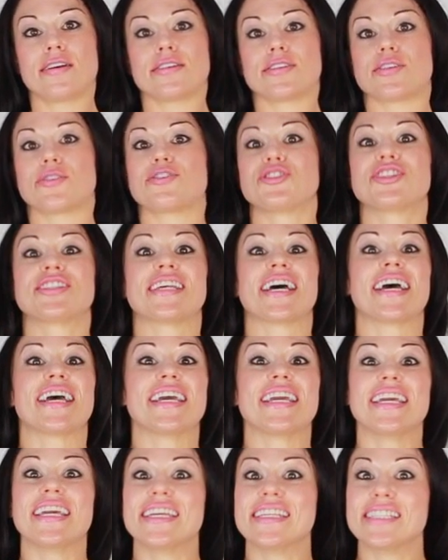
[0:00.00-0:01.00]
So just that
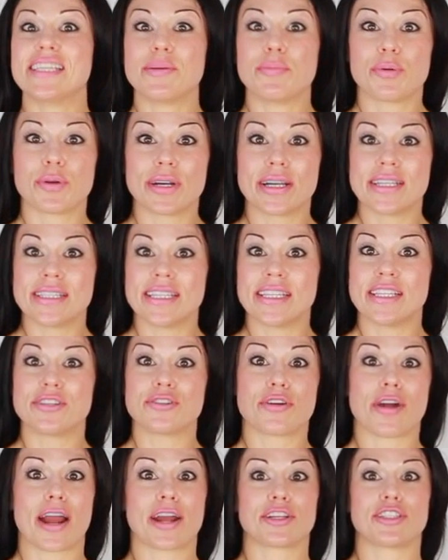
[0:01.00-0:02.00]
easy breezy
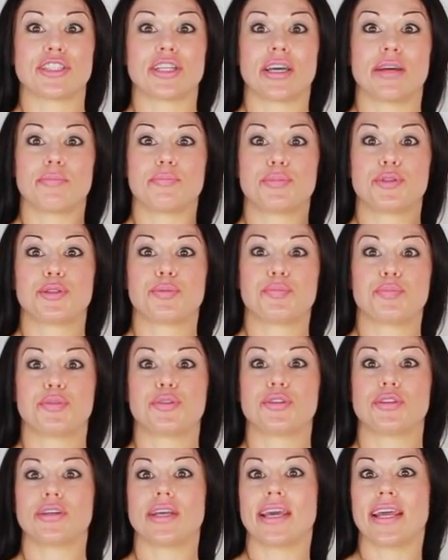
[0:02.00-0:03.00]
direction,
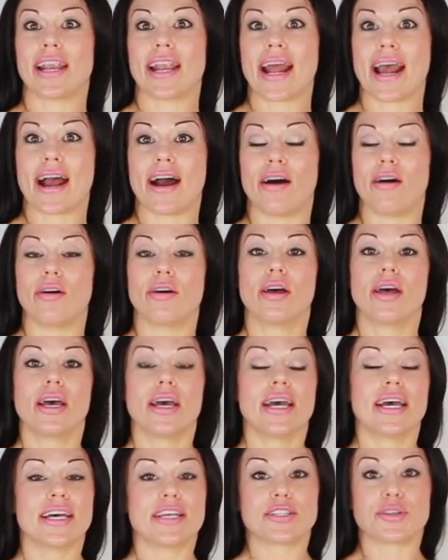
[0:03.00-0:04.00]
in and out,
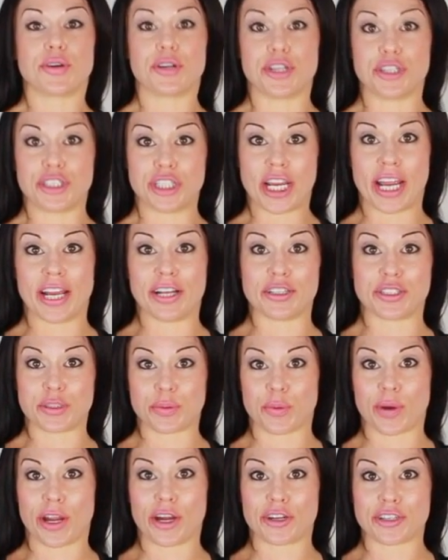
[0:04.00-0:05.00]
is gonna change the
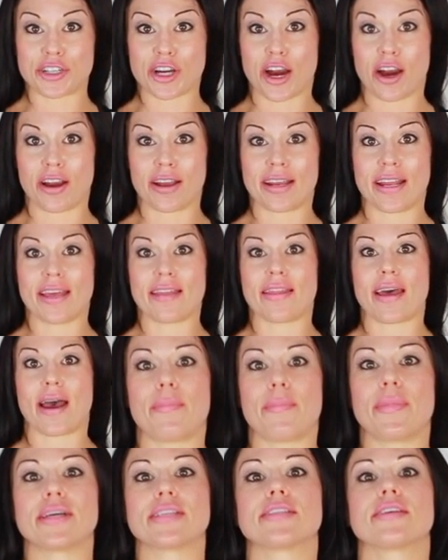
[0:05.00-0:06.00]
way you're targeting
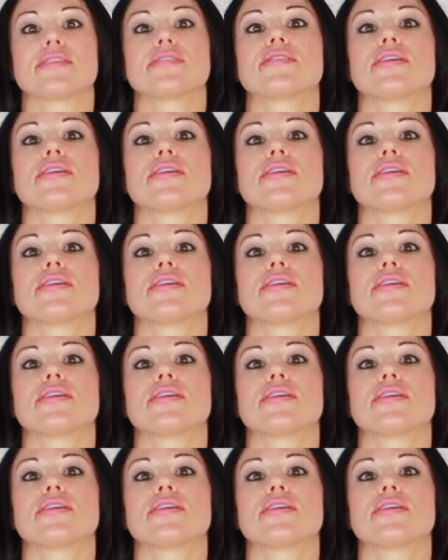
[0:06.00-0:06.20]
muscle.